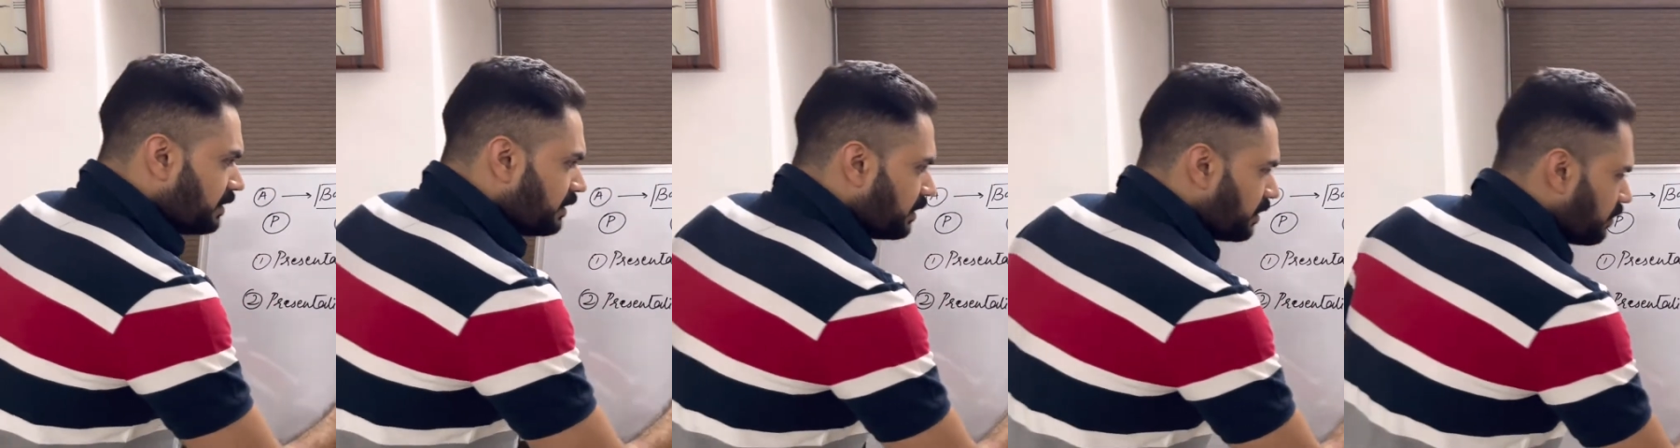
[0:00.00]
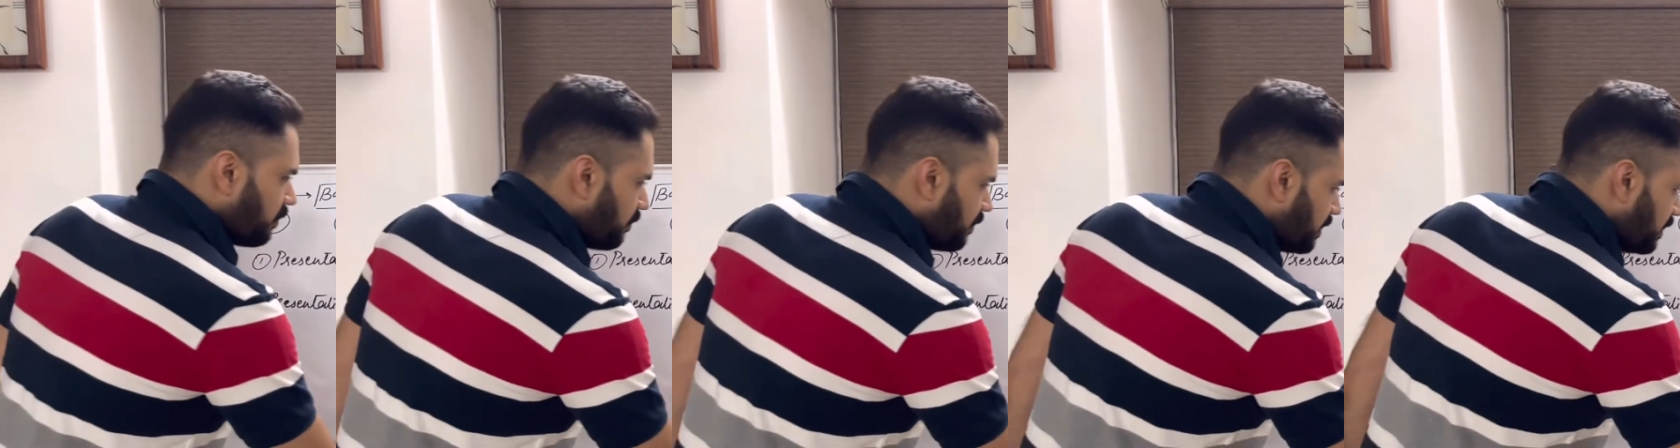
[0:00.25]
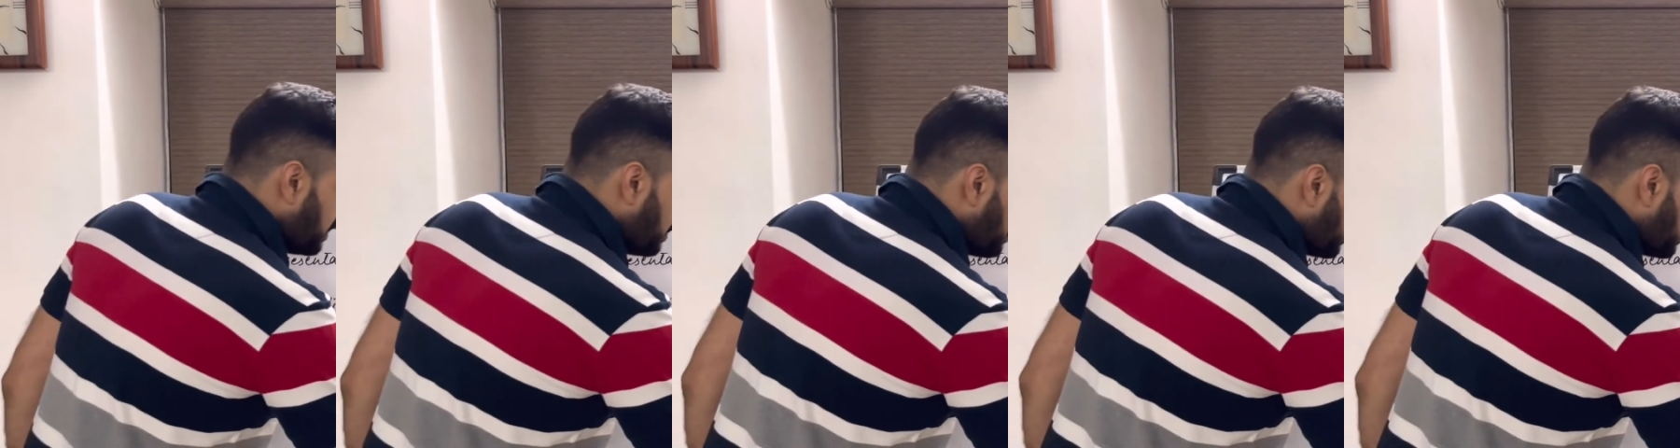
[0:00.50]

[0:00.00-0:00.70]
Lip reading: Now when the